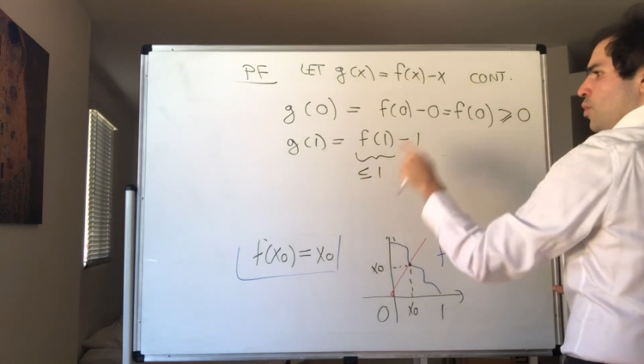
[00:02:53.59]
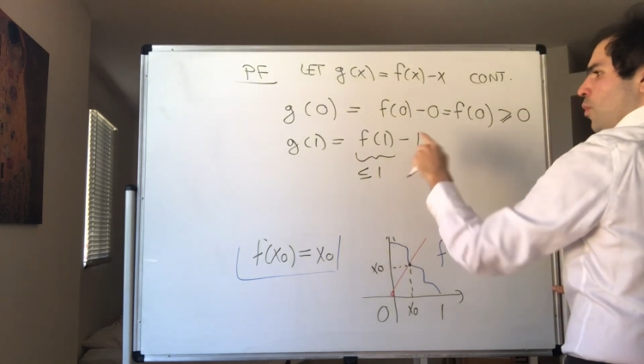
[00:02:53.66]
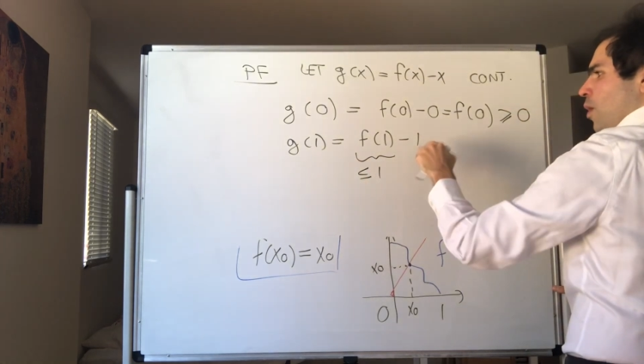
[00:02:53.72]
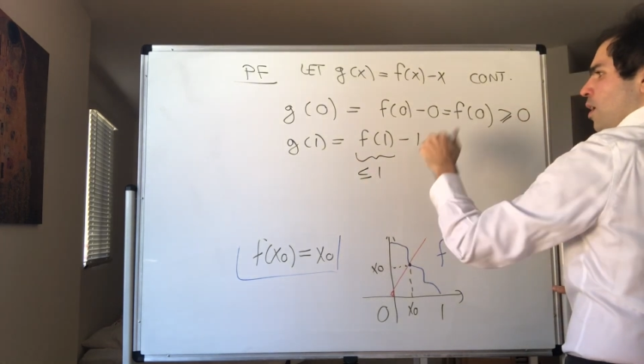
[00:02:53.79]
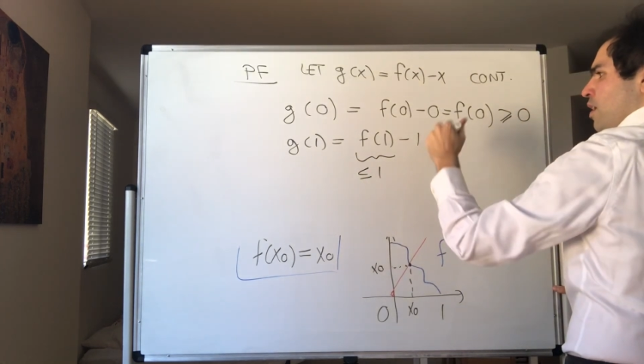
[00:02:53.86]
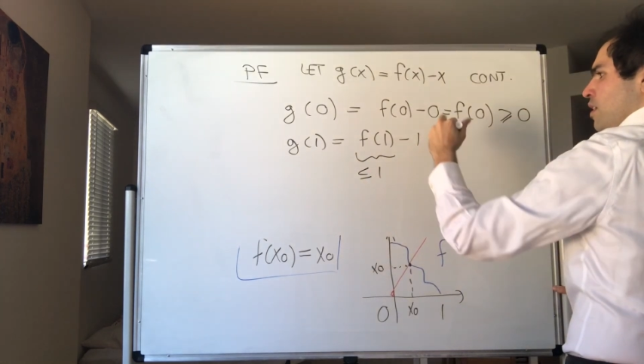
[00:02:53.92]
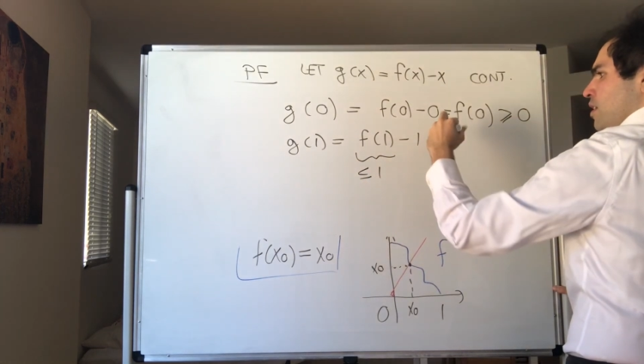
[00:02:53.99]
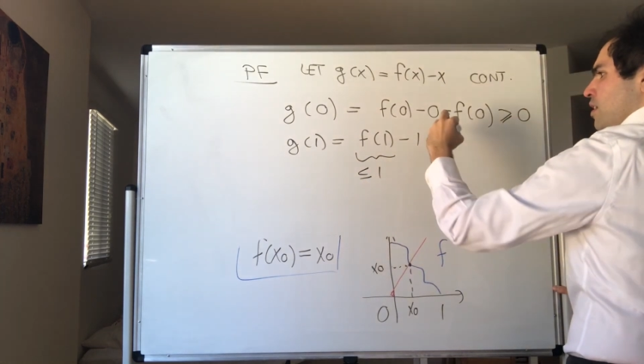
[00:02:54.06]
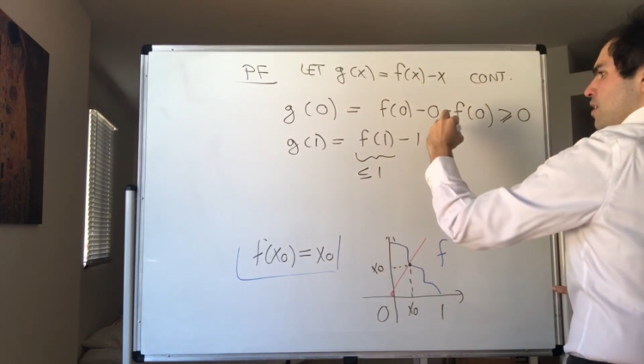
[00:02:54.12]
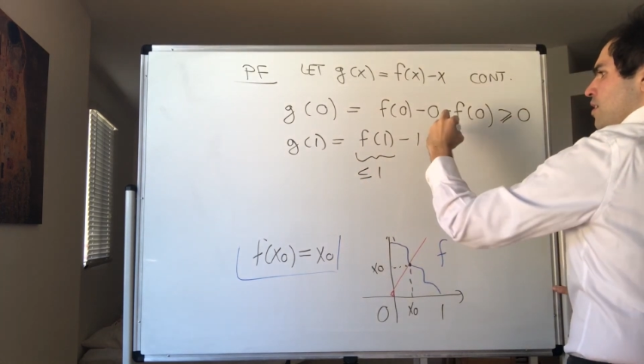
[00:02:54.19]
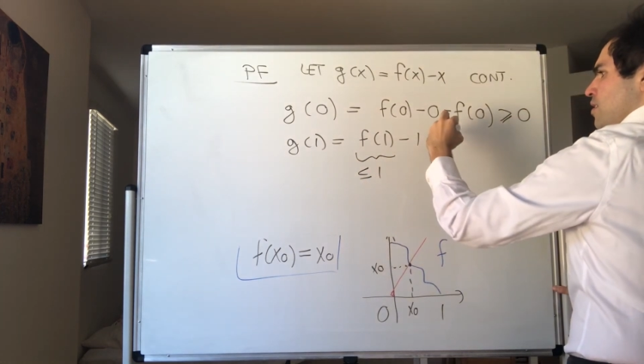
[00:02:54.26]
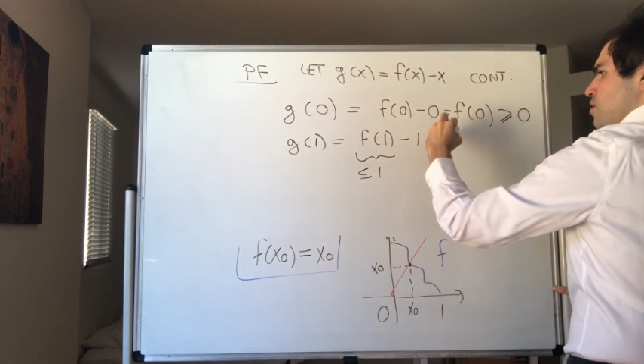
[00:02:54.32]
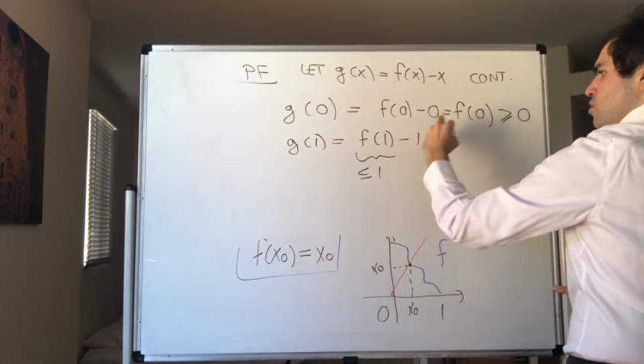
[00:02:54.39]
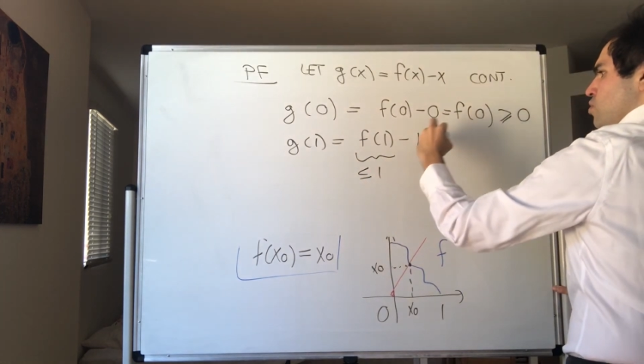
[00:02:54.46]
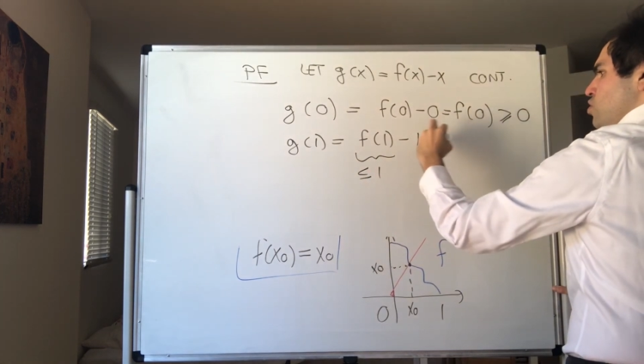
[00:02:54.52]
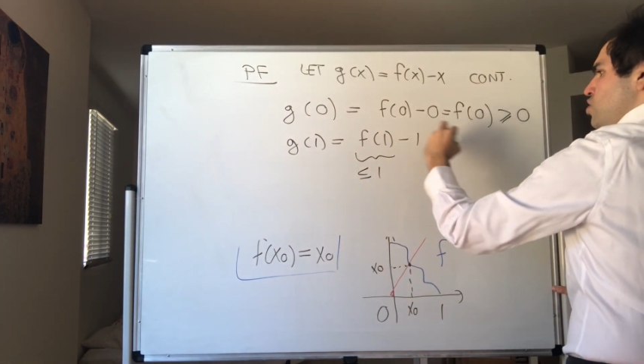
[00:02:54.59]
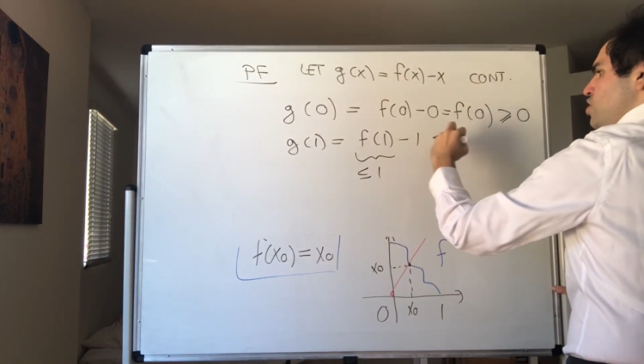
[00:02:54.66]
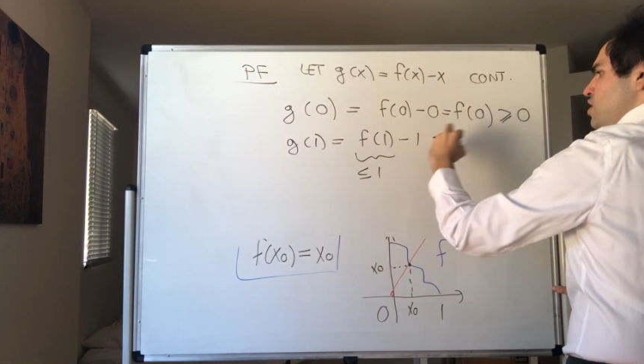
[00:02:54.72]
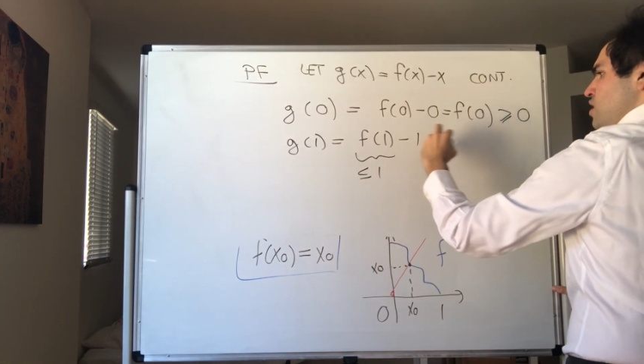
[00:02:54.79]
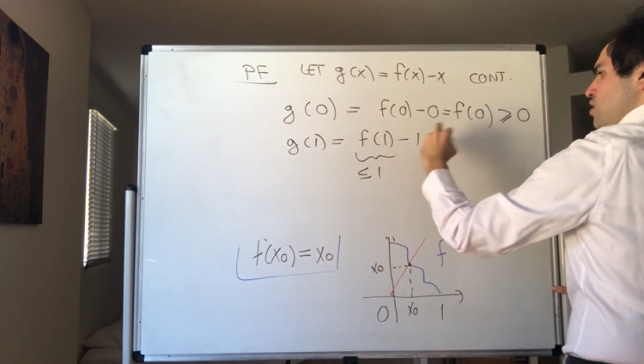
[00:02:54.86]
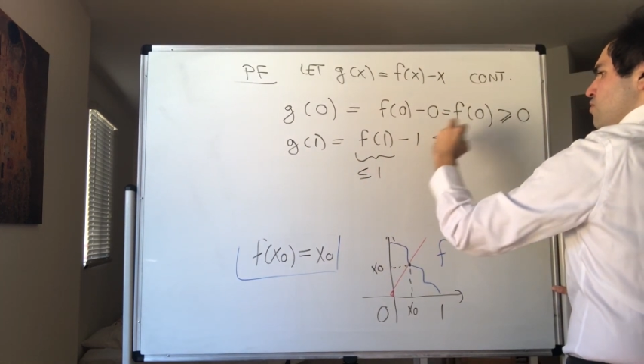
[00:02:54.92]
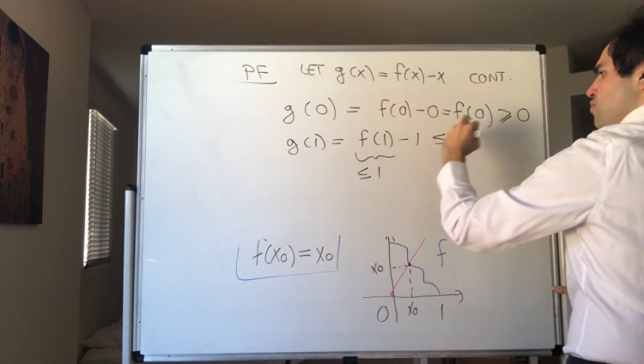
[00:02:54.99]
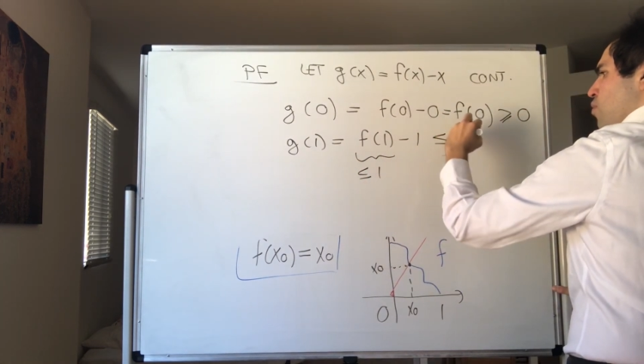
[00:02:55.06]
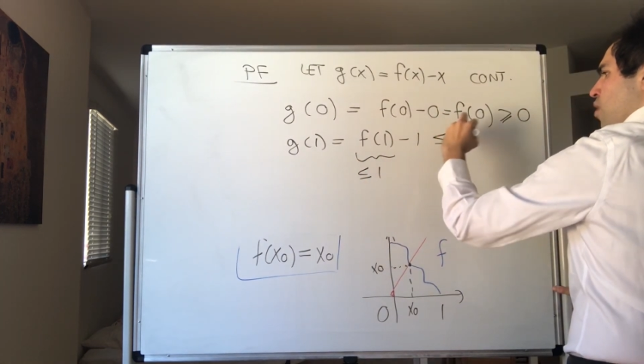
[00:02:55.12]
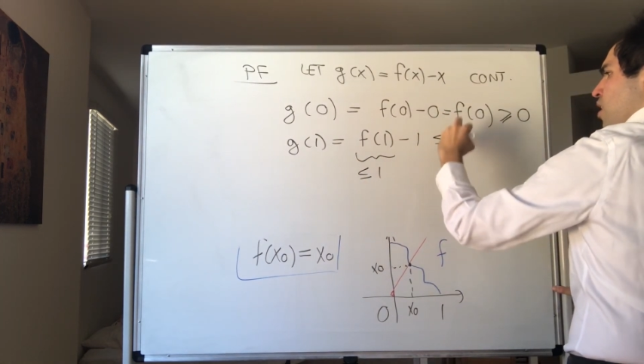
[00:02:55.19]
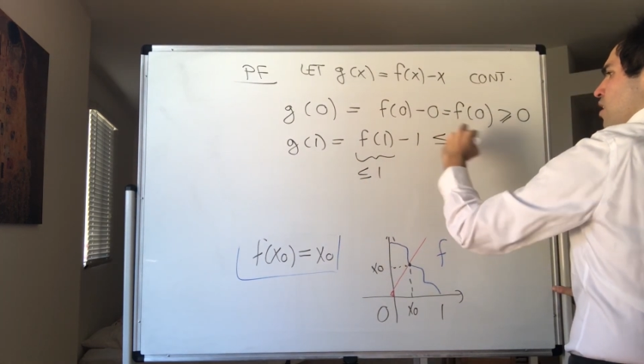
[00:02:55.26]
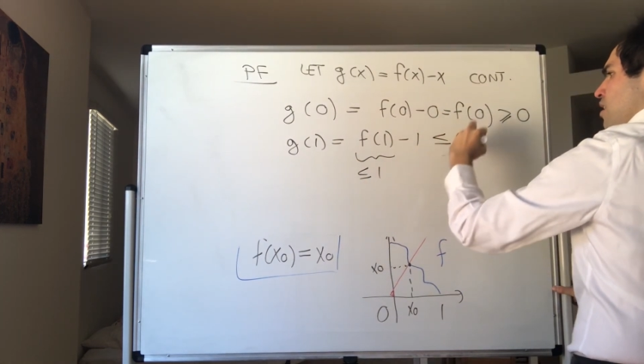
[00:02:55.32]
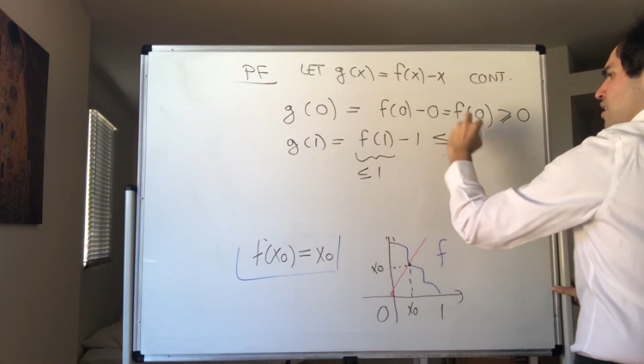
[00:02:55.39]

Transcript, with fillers: 1 so g of 1